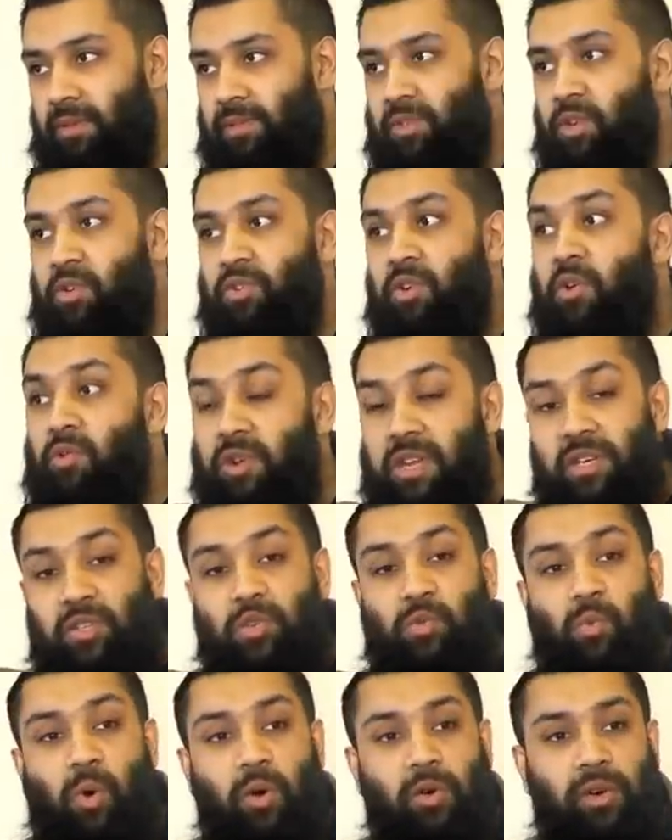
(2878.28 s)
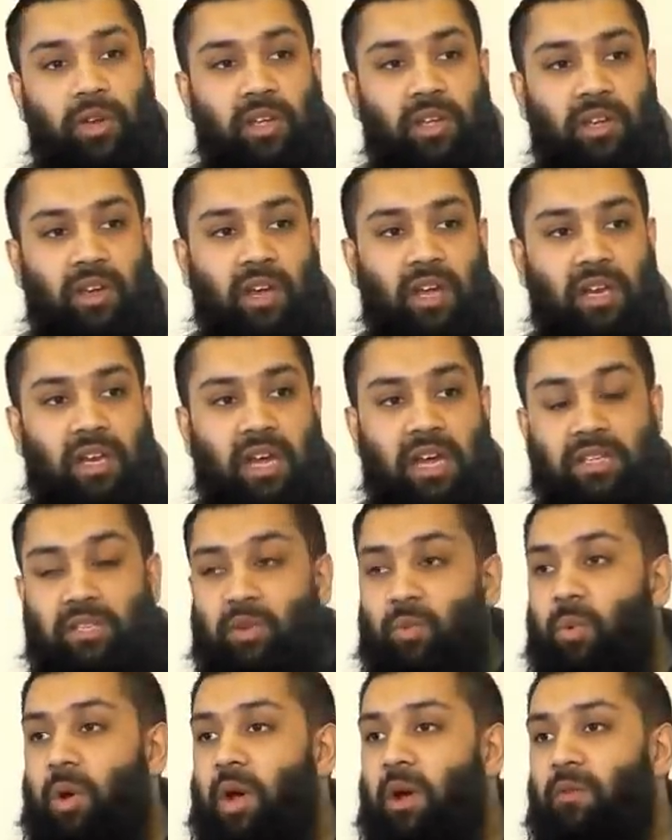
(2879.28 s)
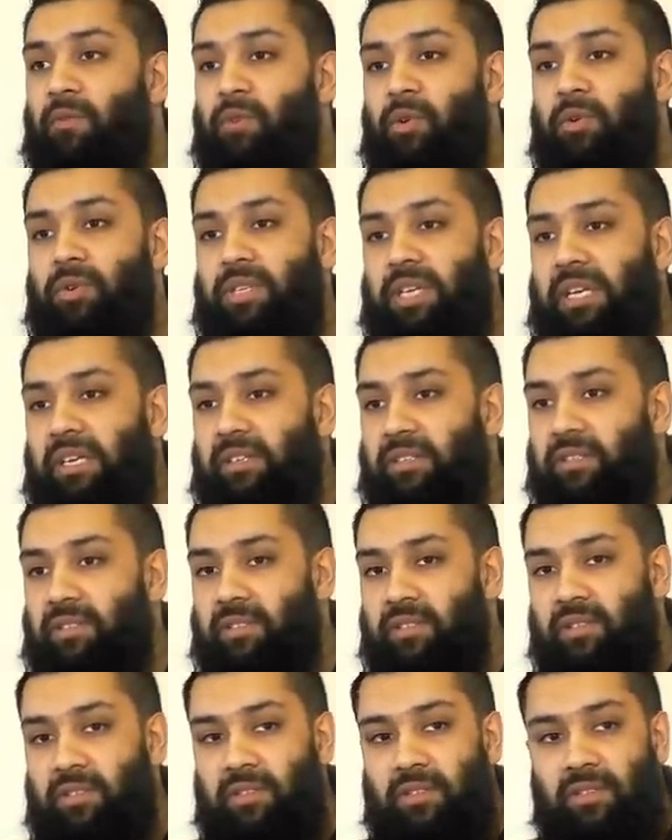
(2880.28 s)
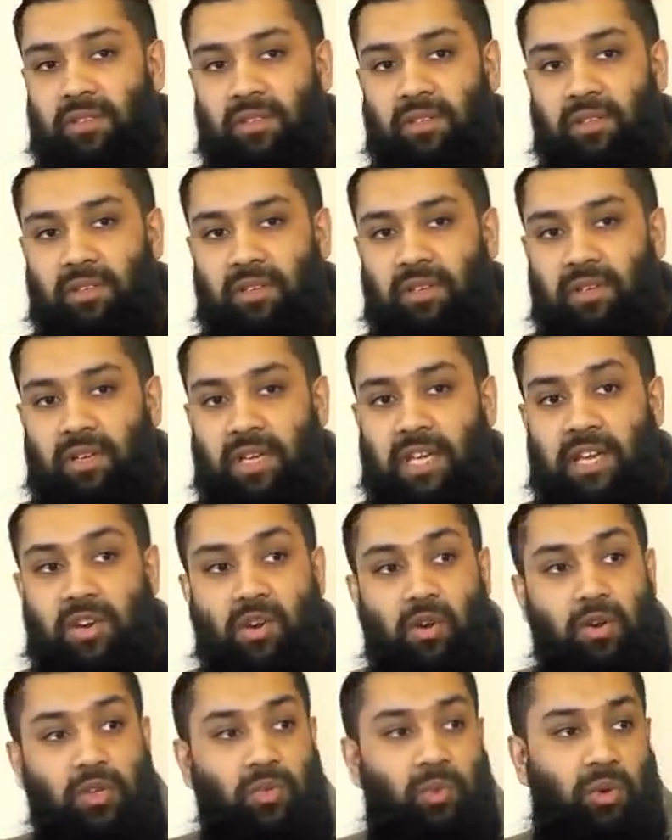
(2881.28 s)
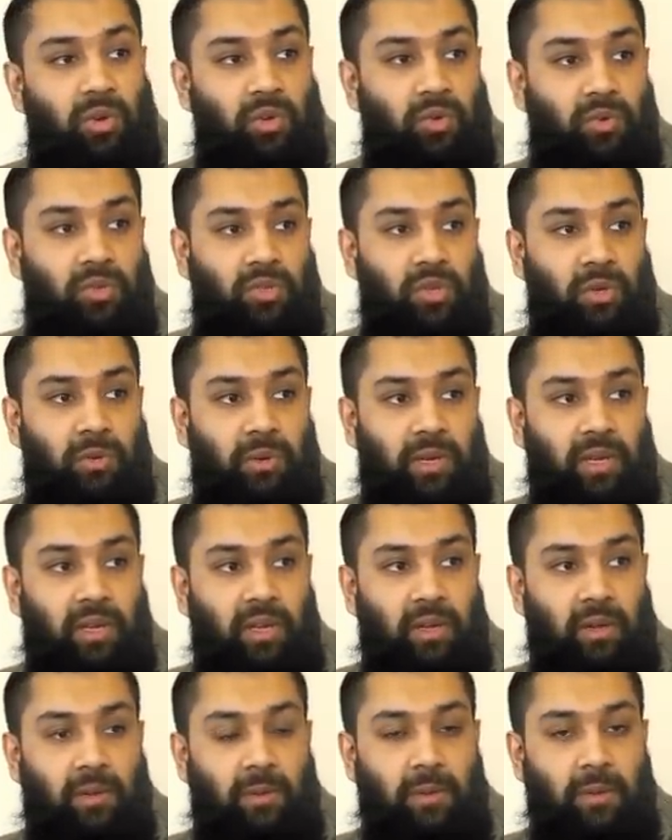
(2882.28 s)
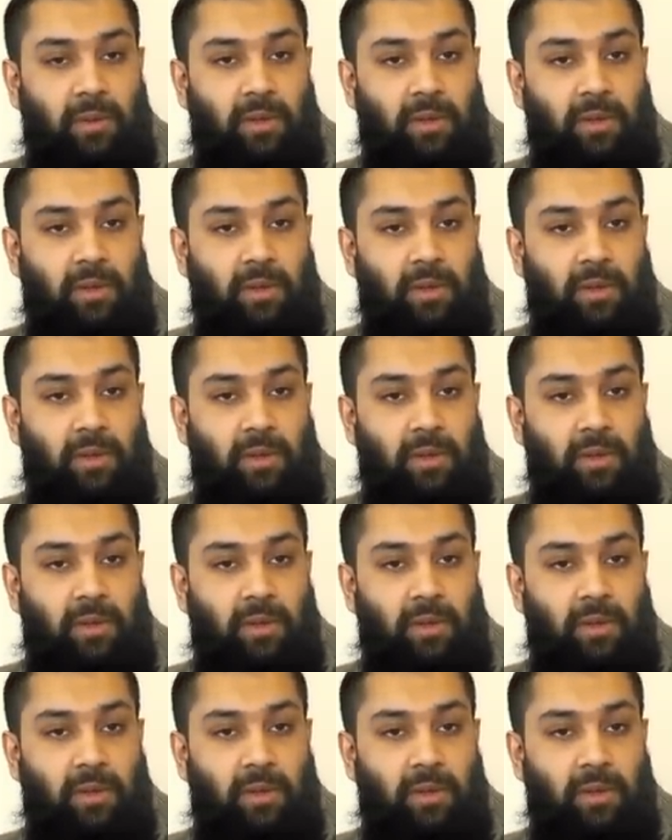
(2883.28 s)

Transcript: So you don't need to worry. Allah is aware of your deeds. He knows what you're doing.